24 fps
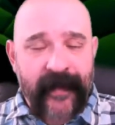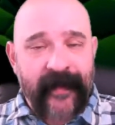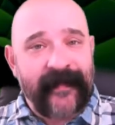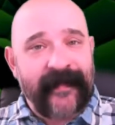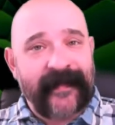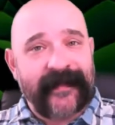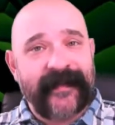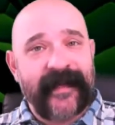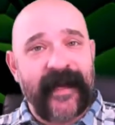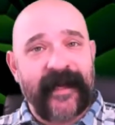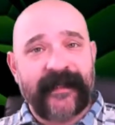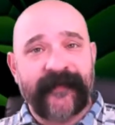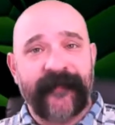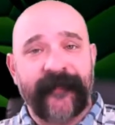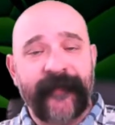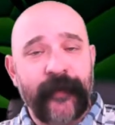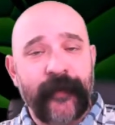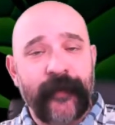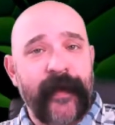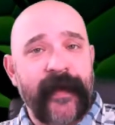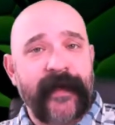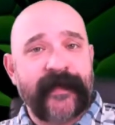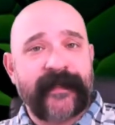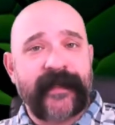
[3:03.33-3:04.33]
These next
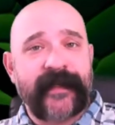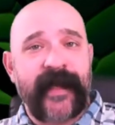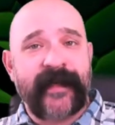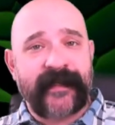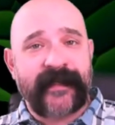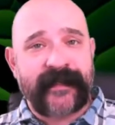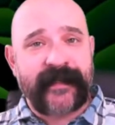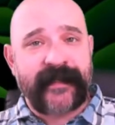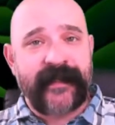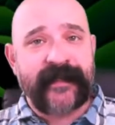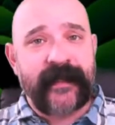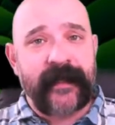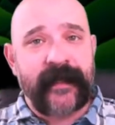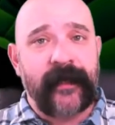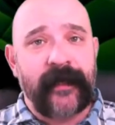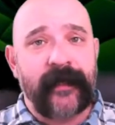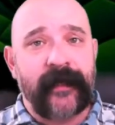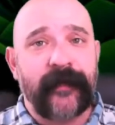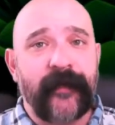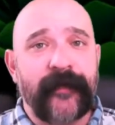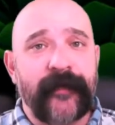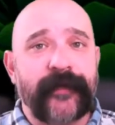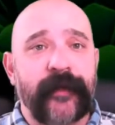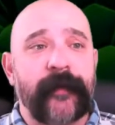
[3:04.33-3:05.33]
few weeks as the season
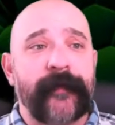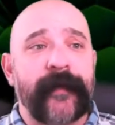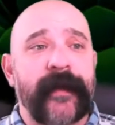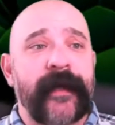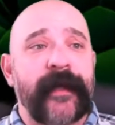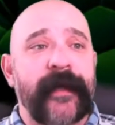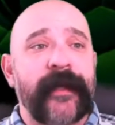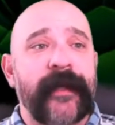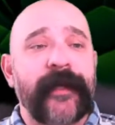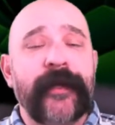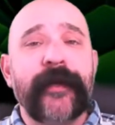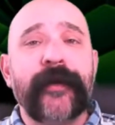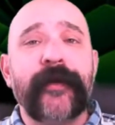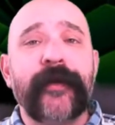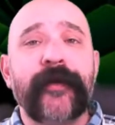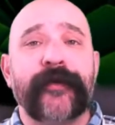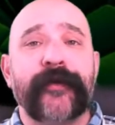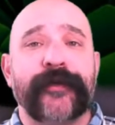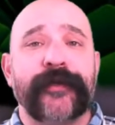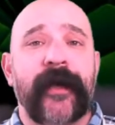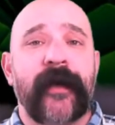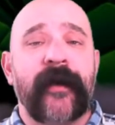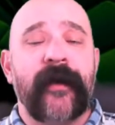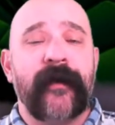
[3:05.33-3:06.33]
concludes are going to be
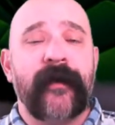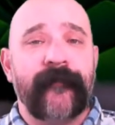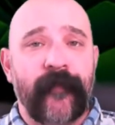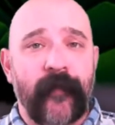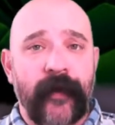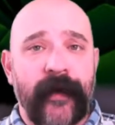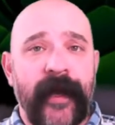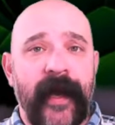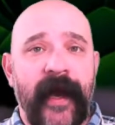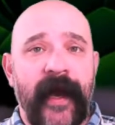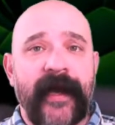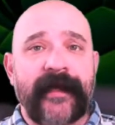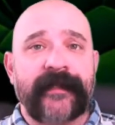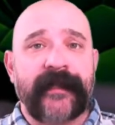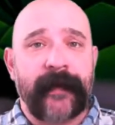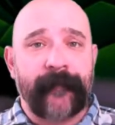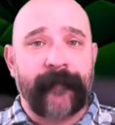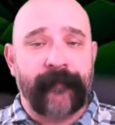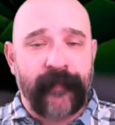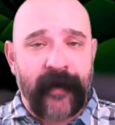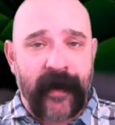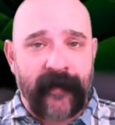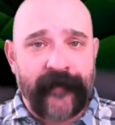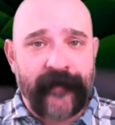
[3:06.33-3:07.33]
huge for guys
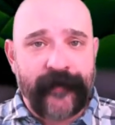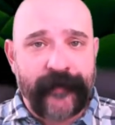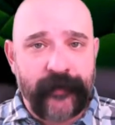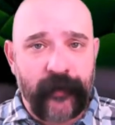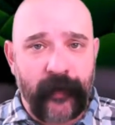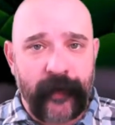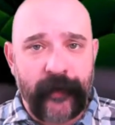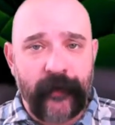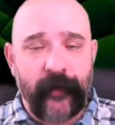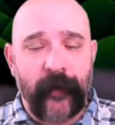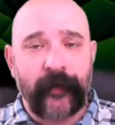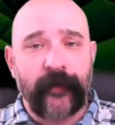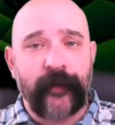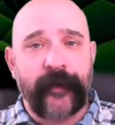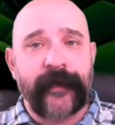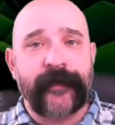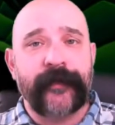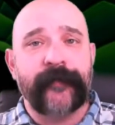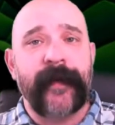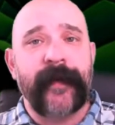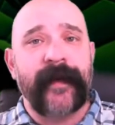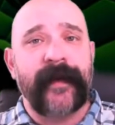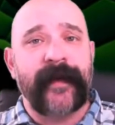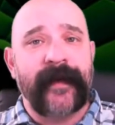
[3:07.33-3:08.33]
like Brevin Jordan who are looking
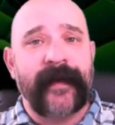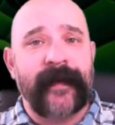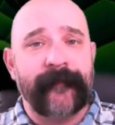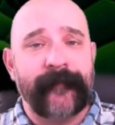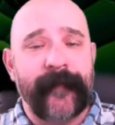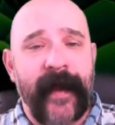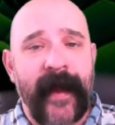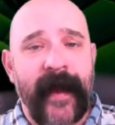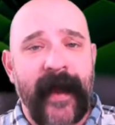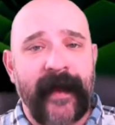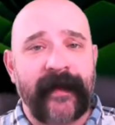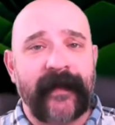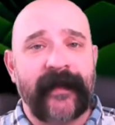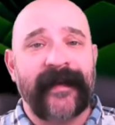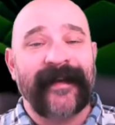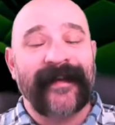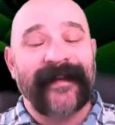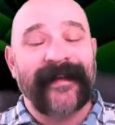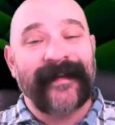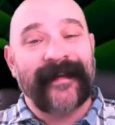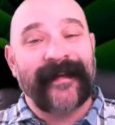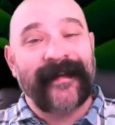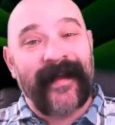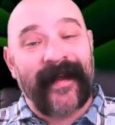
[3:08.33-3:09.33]
to make an impact
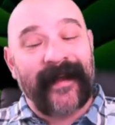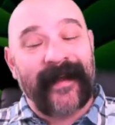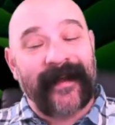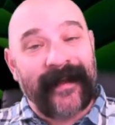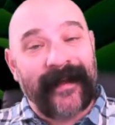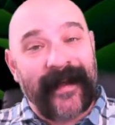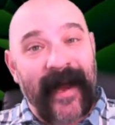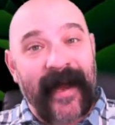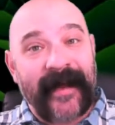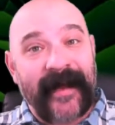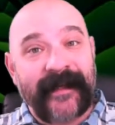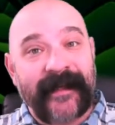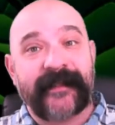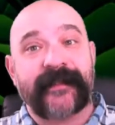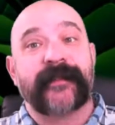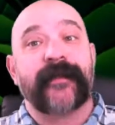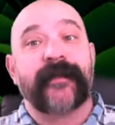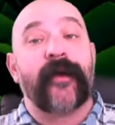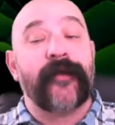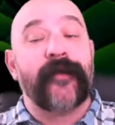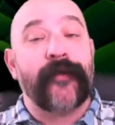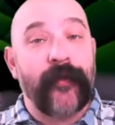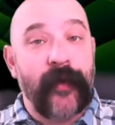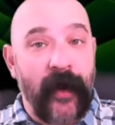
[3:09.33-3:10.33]
that lasts
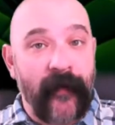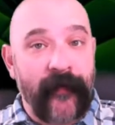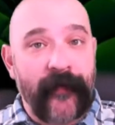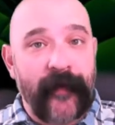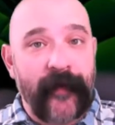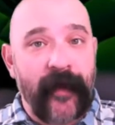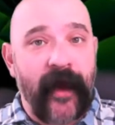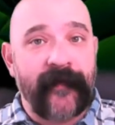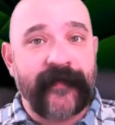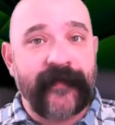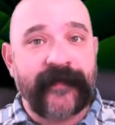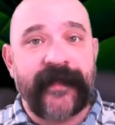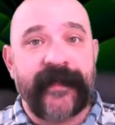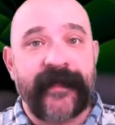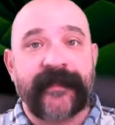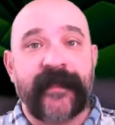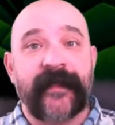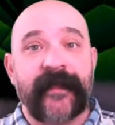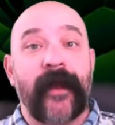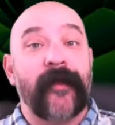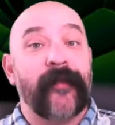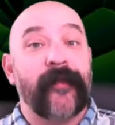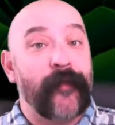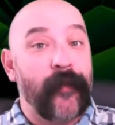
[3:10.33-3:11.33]
throughout the
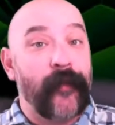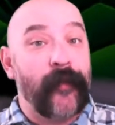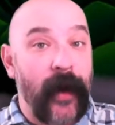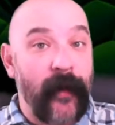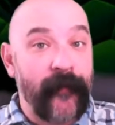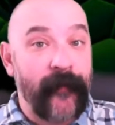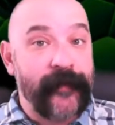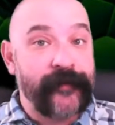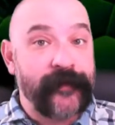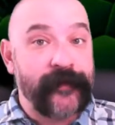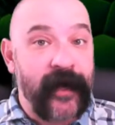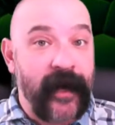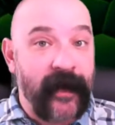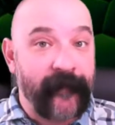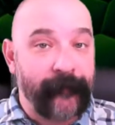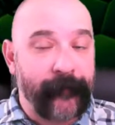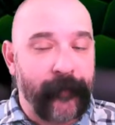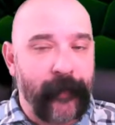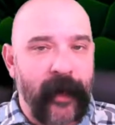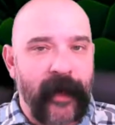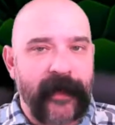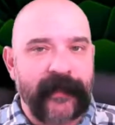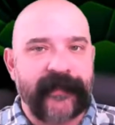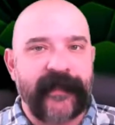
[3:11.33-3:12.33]
offseason, throughout the draft
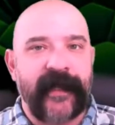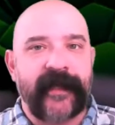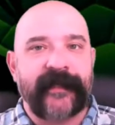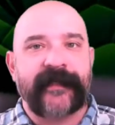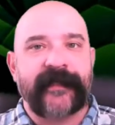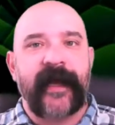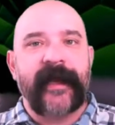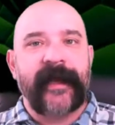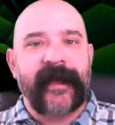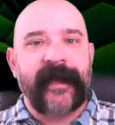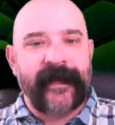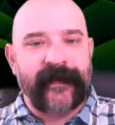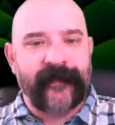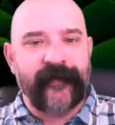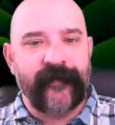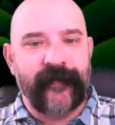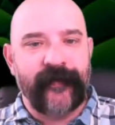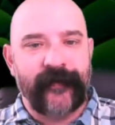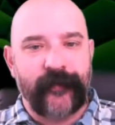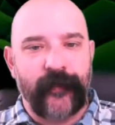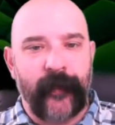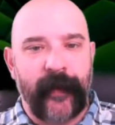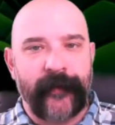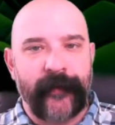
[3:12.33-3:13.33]
process, and into the
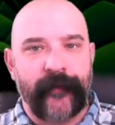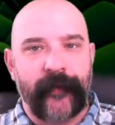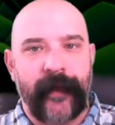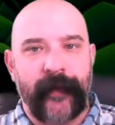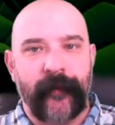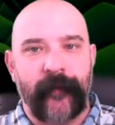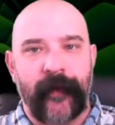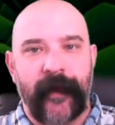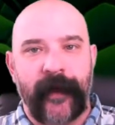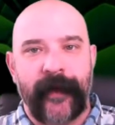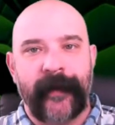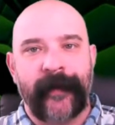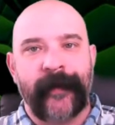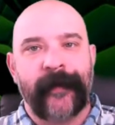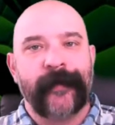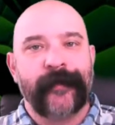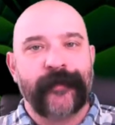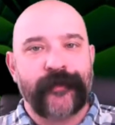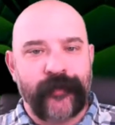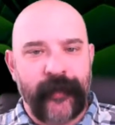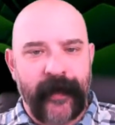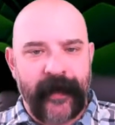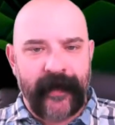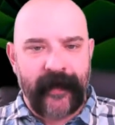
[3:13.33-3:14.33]
2021
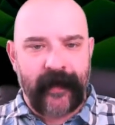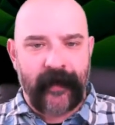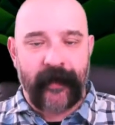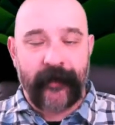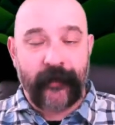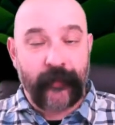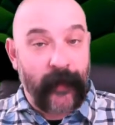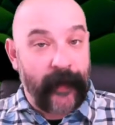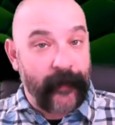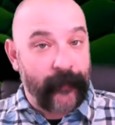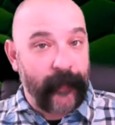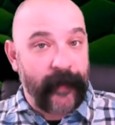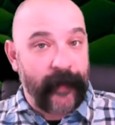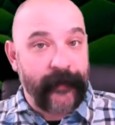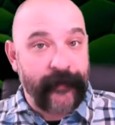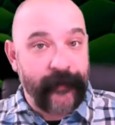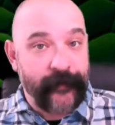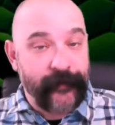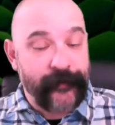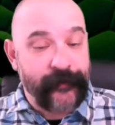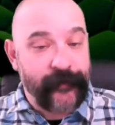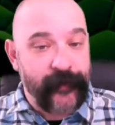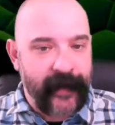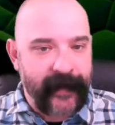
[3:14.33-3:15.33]
training or
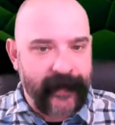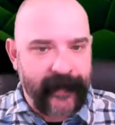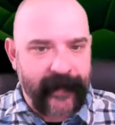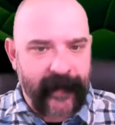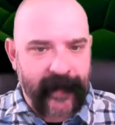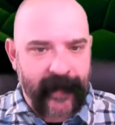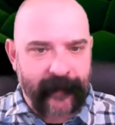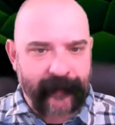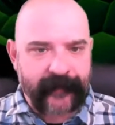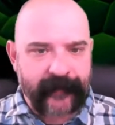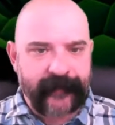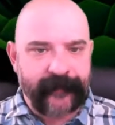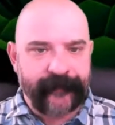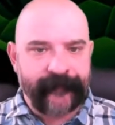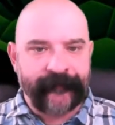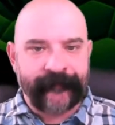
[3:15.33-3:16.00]
2022 training camps.